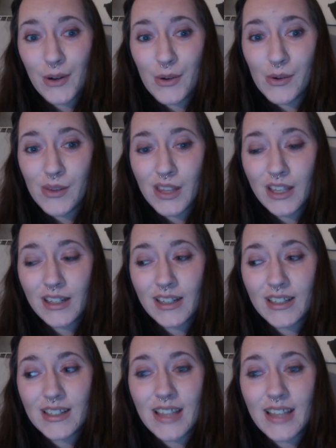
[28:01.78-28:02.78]
Like, you
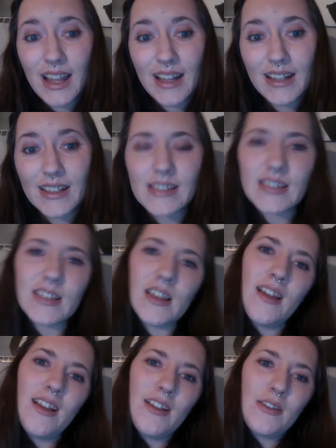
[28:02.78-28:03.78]
didn't dance.
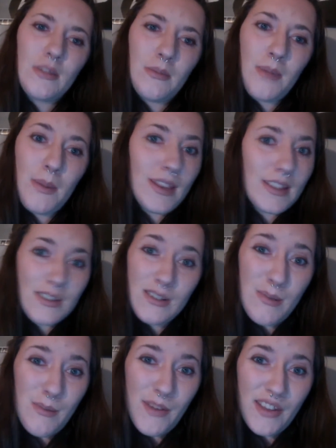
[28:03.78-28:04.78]
So maybe that's going to be
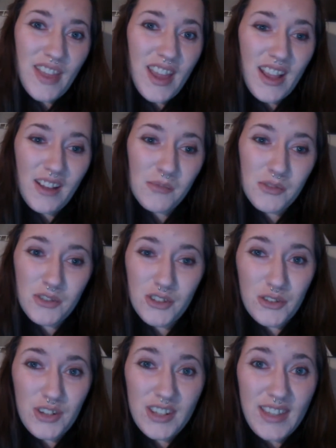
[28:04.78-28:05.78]
my thing. I'm just
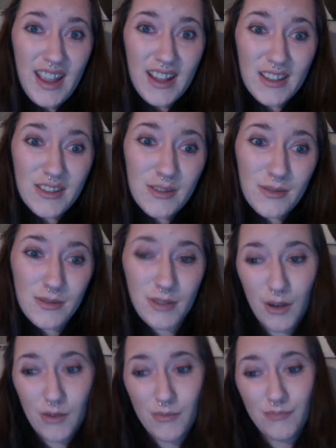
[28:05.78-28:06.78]
going to dance.
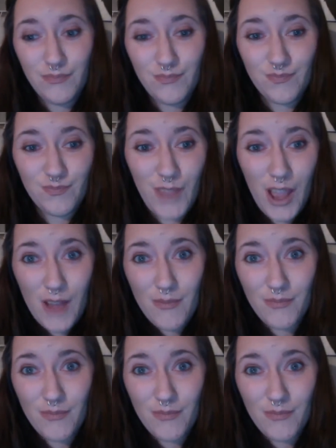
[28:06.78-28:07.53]
So, yeah.